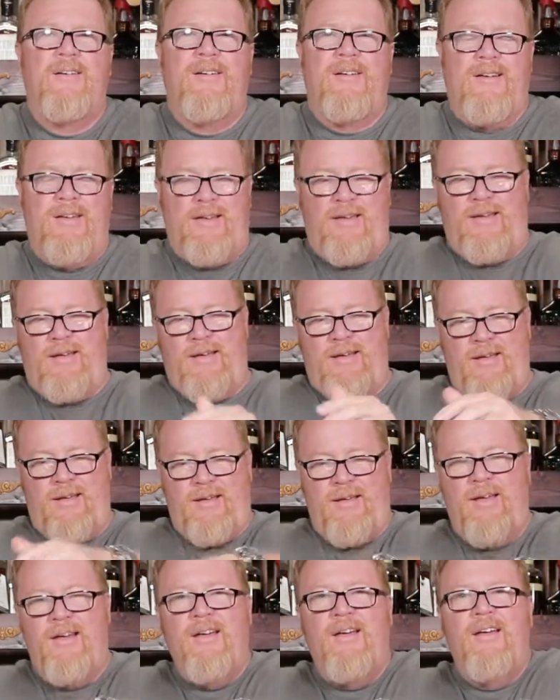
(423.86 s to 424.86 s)

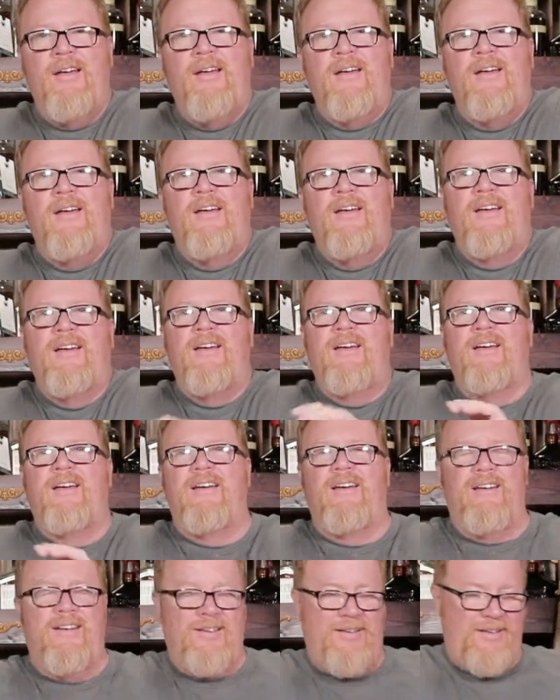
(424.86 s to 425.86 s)
YouTube.
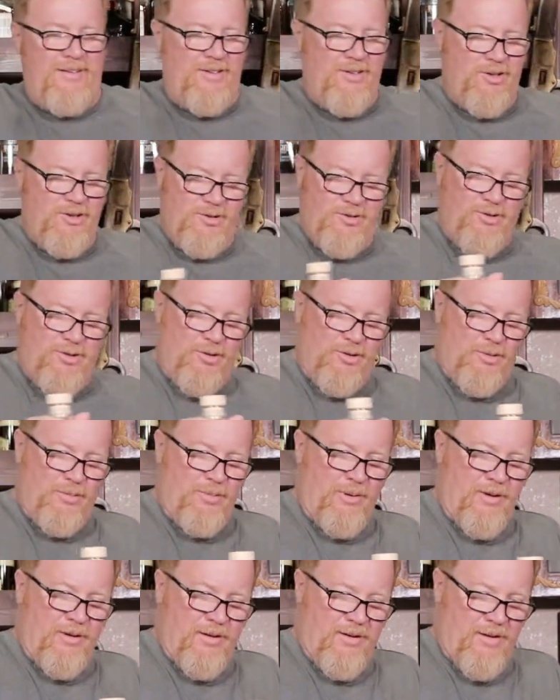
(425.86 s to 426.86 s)
YouTube.
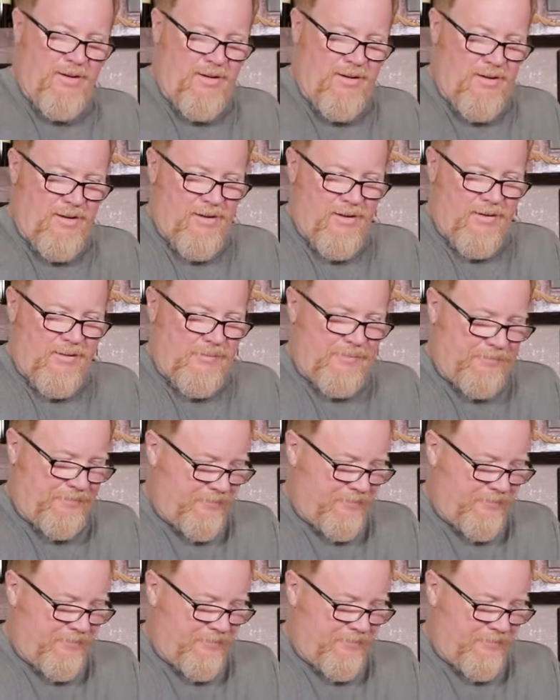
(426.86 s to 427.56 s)
Yeah.